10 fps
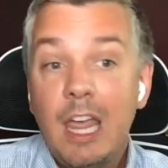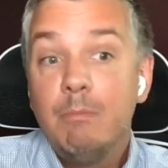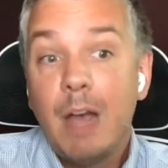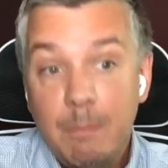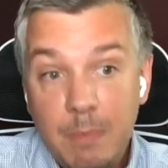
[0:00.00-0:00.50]
It
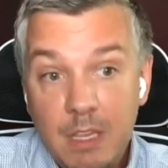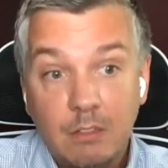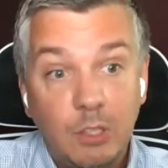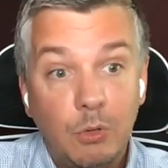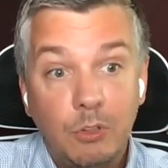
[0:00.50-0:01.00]
might be the
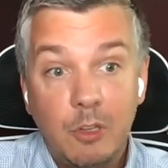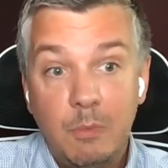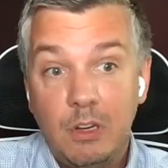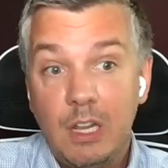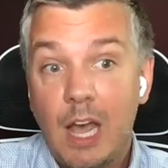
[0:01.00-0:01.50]
local
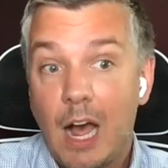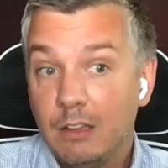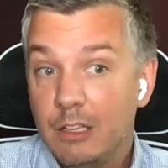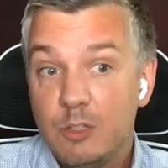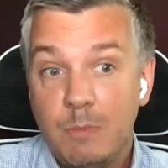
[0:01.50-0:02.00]
community
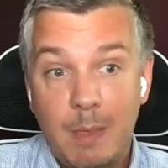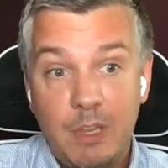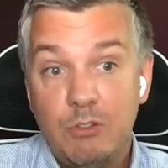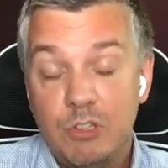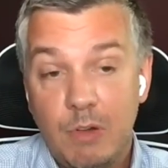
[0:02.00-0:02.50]
college. Maybe
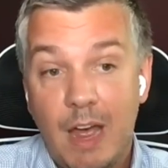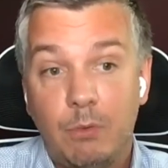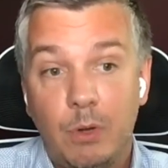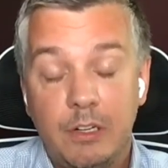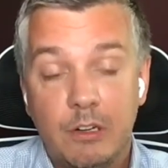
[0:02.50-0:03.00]
you do have
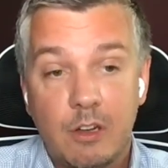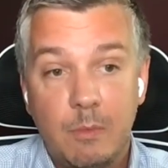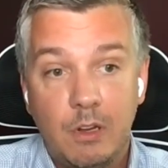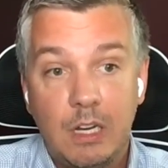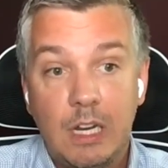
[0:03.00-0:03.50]
one in your
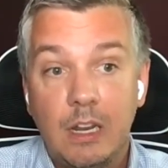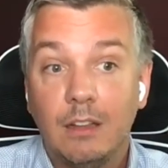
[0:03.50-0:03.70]
community.